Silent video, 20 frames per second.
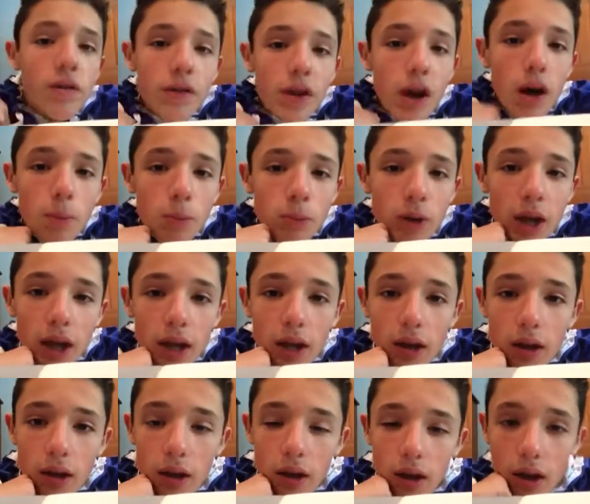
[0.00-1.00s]
of the
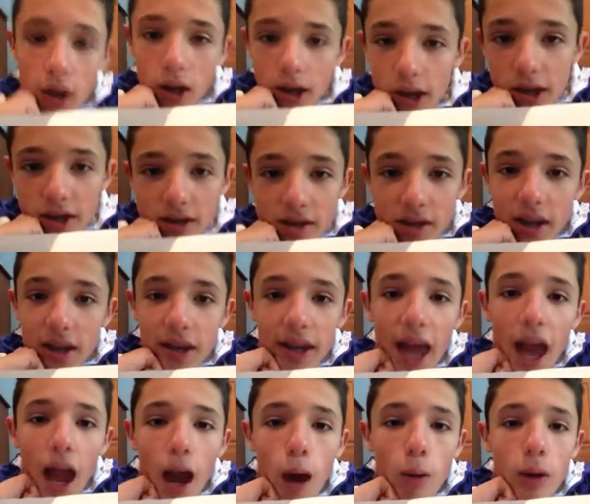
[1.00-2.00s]
update is, like,
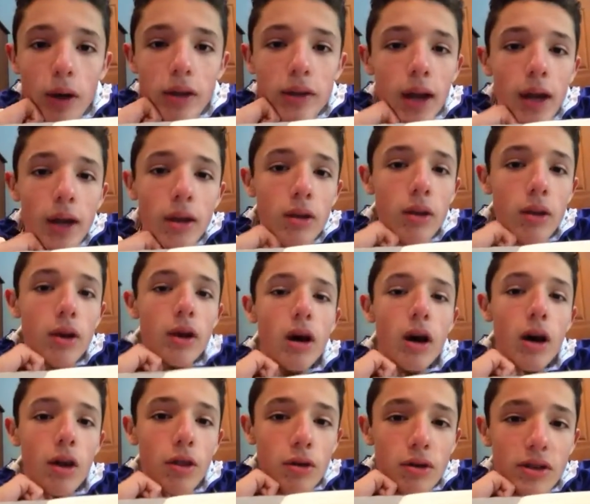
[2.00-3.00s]
now, and then the
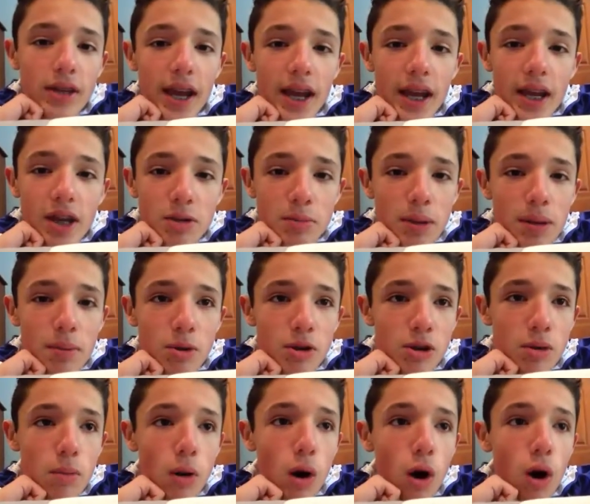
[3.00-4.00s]
other days, maybe
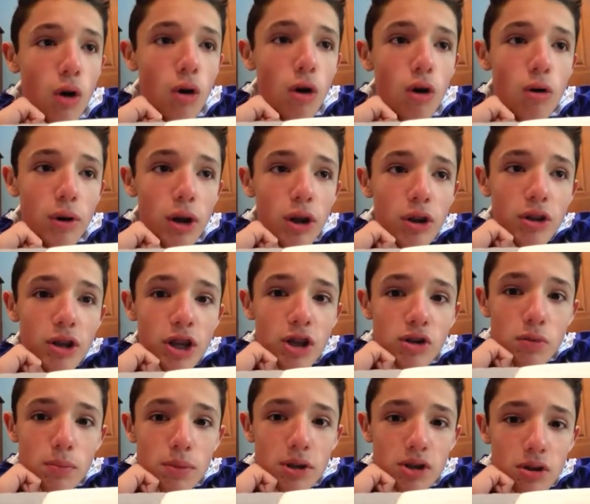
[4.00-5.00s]
tomorrow and other
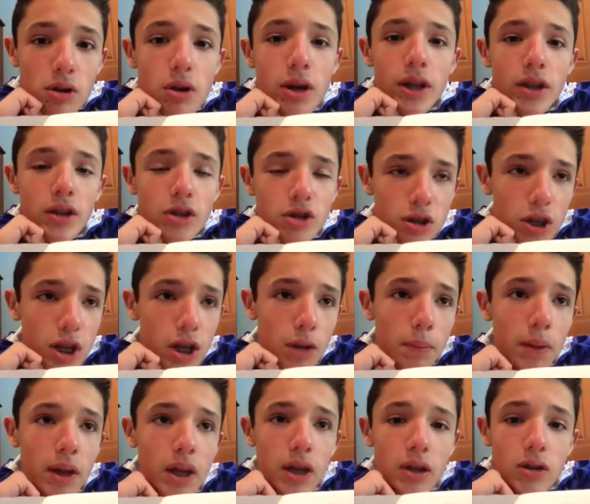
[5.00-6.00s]
days, will be starting the
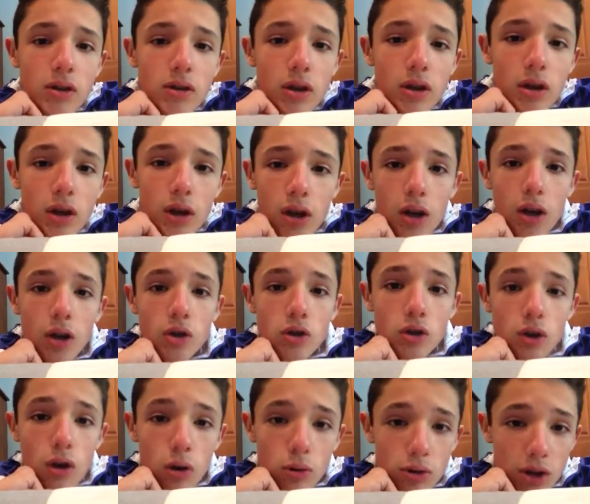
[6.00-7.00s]
sneak peeks.
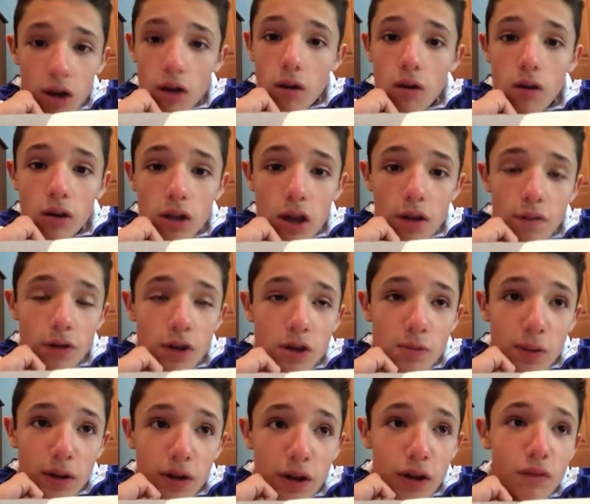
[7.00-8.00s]
So, TH11
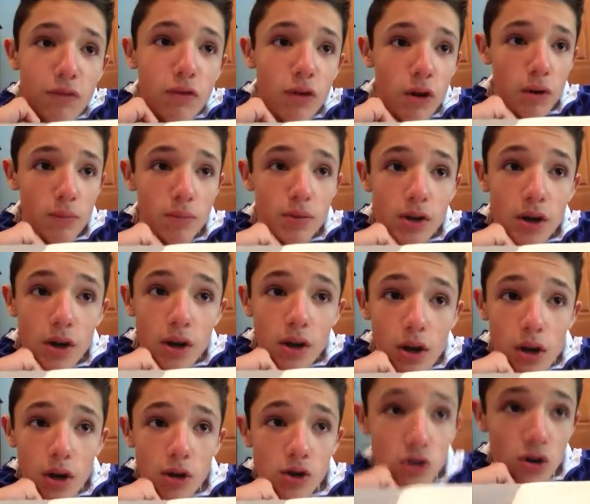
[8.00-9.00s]
has been confirmed.
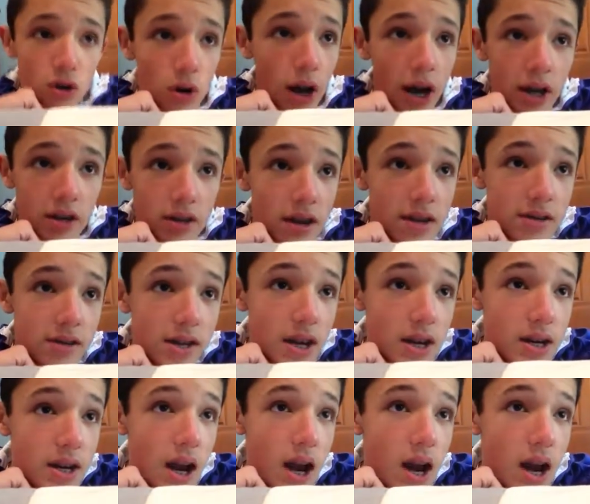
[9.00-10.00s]
So, as I
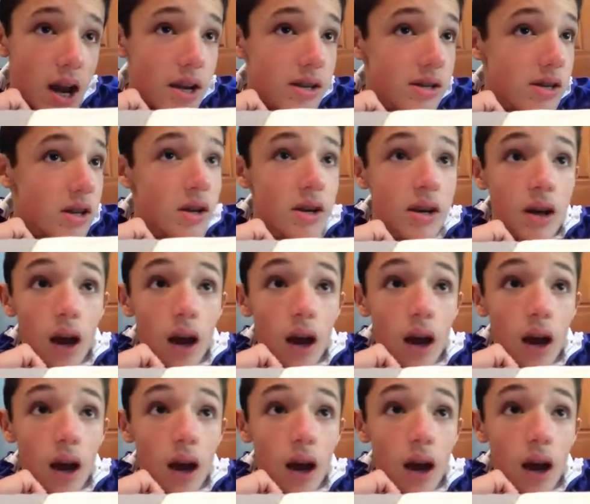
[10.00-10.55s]
said, guys,